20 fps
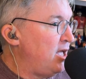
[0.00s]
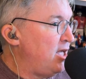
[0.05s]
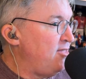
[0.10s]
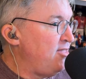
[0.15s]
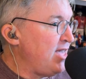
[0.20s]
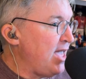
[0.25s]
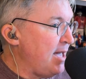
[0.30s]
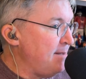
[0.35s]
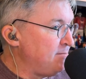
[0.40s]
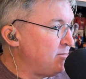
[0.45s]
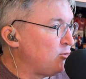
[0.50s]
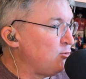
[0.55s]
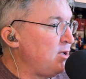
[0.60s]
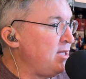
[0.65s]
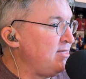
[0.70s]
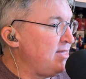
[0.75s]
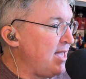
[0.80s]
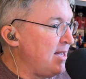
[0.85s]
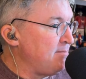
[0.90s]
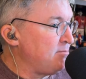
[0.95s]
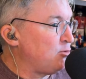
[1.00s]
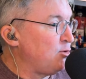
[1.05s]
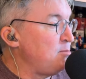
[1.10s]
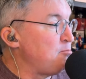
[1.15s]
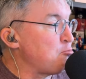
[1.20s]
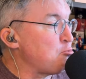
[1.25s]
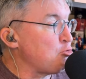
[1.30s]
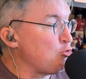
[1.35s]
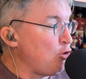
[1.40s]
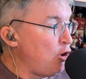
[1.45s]
the M3, the M3
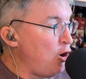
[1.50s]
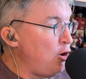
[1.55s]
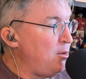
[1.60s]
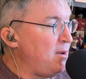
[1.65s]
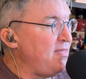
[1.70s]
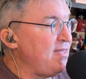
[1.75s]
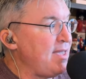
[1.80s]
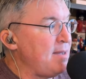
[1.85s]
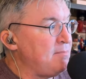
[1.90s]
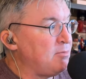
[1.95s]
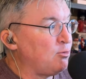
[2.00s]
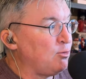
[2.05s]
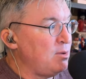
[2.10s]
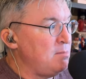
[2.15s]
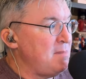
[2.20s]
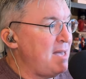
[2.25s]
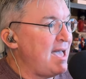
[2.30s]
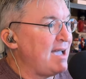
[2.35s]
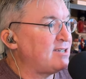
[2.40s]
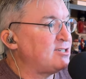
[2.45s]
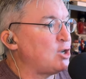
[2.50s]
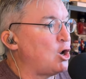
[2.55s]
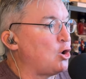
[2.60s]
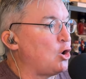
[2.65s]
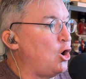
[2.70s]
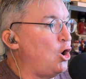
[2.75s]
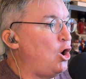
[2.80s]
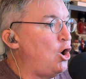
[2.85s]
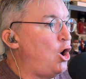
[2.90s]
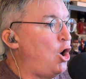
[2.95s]
Pro, and the M3 Max
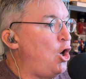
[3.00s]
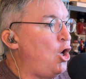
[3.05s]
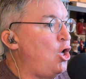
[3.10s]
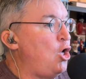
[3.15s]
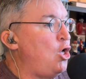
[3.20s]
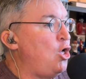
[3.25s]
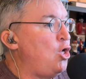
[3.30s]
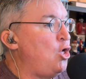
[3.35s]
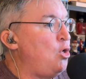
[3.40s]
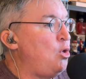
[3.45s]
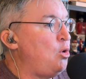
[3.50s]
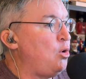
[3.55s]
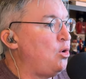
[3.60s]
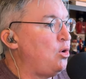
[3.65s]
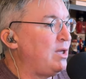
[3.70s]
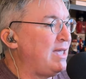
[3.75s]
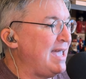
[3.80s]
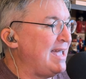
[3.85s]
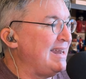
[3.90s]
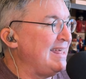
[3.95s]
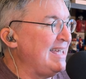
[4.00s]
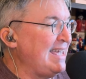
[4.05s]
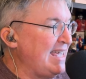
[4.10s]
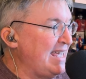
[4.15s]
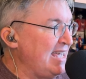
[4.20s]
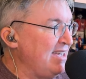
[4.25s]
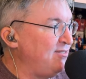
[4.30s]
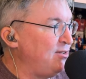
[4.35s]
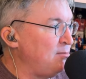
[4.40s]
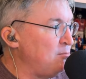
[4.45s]
are all
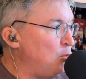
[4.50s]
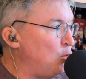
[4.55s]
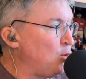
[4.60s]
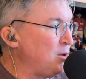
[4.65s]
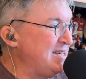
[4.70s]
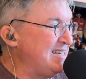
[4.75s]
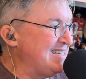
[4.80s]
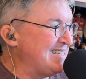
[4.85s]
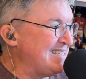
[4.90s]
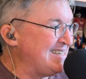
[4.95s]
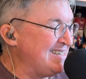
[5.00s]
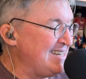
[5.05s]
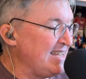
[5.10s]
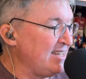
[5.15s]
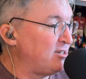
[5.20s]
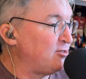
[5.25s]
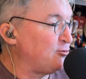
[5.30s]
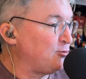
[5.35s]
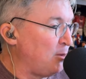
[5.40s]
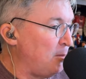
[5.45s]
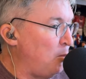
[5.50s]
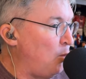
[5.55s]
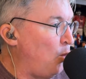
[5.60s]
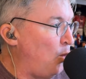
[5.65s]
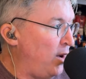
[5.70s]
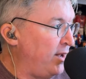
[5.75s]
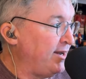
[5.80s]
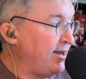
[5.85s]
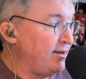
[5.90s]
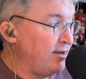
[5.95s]
getting even more distinct from
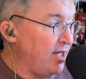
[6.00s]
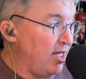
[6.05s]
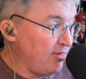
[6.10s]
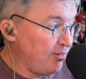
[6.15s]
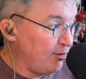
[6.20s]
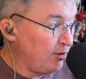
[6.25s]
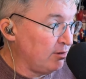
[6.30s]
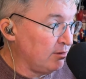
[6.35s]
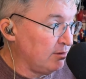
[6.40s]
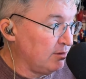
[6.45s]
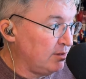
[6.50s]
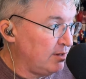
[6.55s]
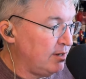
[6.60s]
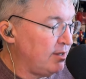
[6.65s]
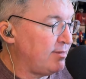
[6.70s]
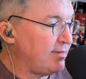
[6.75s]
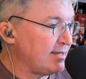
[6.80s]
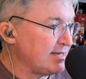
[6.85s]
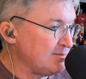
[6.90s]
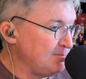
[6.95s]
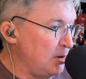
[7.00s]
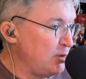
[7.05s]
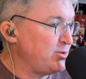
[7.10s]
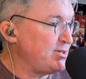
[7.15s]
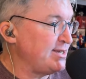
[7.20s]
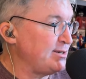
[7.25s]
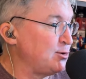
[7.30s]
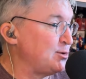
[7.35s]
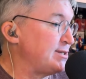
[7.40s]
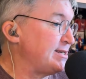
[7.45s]
one another. I think it's
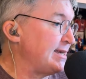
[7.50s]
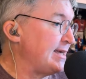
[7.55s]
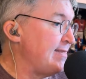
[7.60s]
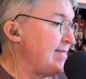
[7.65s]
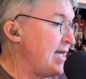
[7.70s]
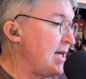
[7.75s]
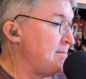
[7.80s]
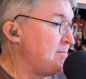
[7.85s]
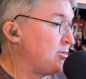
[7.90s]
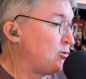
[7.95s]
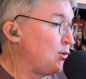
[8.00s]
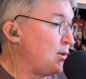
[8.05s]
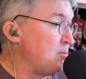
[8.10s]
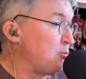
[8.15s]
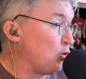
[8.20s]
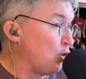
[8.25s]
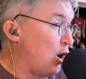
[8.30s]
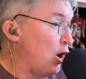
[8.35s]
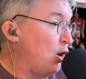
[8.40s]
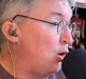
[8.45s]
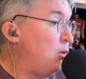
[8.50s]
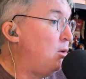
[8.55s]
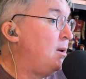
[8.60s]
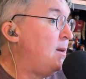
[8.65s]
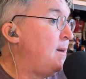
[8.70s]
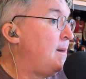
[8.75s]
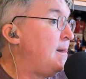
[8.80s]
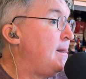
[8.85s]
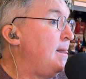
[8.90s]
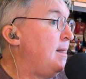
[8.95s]
most interesting in the M3 Pro.
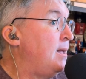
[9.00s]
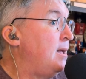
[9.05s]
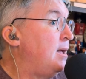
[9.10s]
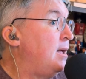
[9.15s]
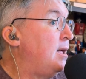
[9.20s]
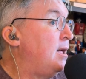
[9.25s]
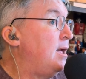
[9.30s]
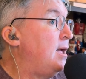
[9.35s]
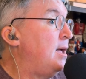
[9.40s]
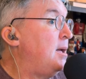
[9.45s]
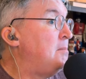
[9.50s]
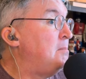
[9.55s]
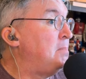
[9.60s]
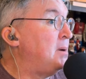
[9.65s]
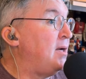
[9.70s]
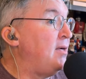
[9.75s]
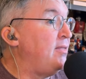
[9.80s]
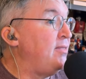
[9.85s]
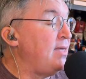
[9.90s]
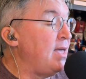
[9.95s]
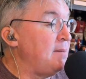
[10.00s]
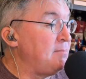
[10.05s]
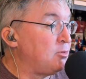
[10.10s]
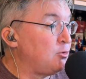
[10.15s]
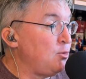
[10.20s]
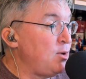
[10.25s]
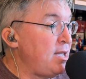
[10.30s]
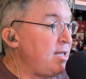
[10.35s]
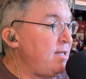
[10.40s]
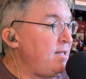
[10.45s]
But the
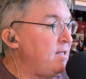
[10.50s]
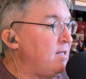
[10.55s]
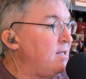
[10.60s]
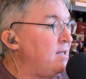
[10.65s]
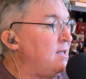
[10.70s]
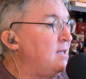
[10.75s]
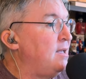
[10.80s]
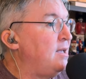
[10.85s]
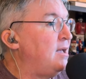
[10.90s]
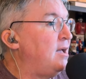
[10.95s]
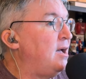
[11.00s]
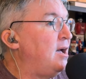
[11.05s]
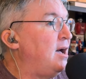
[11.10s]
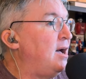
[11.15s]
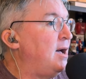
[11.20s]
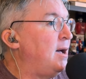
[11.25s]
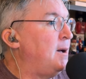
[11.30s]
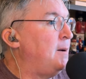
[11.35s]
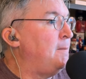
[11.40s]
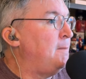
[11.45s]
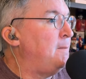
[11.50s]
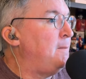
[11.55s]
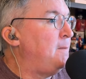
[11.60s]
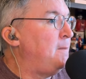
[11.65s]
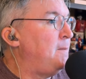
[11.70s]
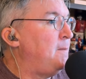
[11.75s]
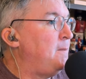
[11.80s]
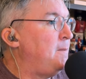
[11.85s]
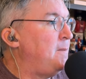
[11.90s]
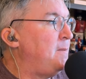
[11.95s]
M3, um,
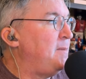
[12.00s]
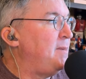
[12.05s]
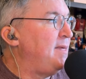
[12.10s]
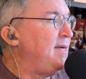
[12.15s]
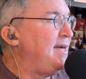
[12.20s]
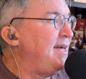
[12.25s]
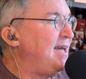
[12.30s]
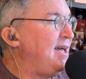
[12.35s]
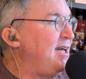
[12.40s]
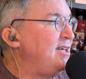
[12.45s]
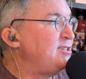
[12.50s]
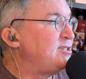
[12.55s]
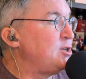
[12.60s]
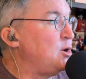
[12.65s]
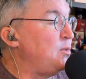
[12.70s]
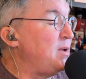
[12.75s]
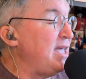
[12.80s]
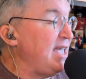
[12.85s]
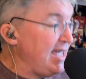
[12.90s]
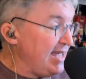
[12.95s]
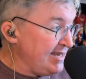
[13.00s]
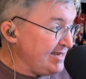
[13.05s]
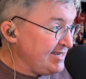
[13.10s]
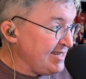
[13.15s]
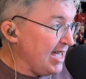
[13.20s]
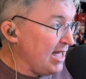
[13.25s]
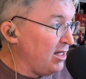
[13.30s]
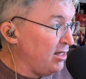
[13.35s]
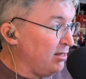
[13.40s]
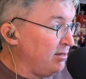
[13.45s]
so
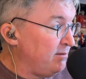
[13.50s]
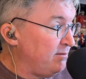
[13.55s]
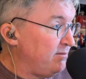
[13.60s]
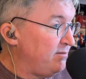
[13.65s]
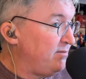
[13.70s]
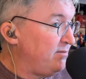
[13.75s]
Intel